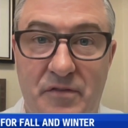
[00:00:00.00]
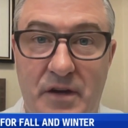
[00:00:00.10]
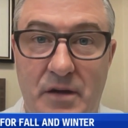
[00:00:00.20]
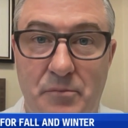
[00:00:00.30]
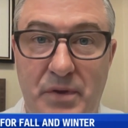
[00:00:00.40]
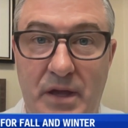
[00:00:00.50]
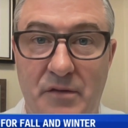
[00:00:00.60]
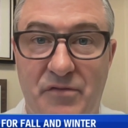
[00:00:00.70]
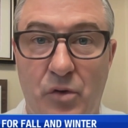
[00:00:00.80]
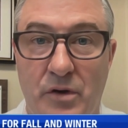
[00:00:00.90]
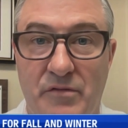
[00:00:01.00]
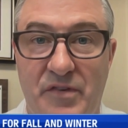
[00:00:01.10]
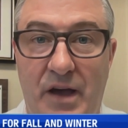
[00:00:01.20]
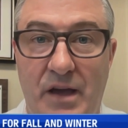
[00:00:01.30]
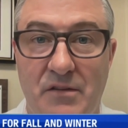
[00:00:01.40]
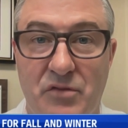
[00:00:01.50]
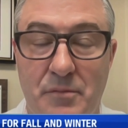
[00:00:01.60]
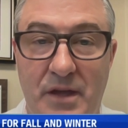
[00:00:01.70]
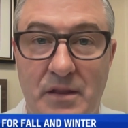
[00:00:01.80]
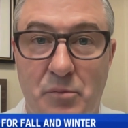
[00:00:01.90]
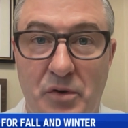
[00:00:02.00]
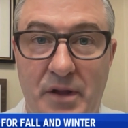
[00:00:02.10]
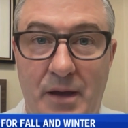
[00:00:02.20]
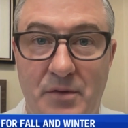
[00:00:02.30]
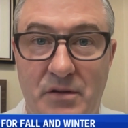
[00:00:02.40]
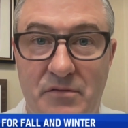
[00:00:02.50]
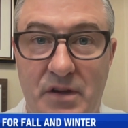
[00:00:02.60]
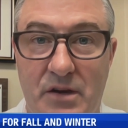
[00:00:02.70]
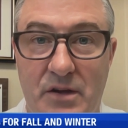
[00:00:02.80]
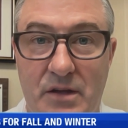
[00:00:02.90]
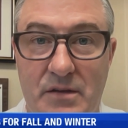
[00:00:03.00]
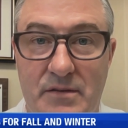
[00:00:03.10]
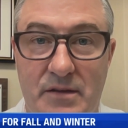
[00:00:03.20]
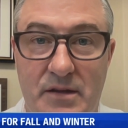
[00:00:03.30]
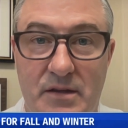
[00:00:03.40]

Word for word: uh, BA4 and 5 remain the predominant variant uh,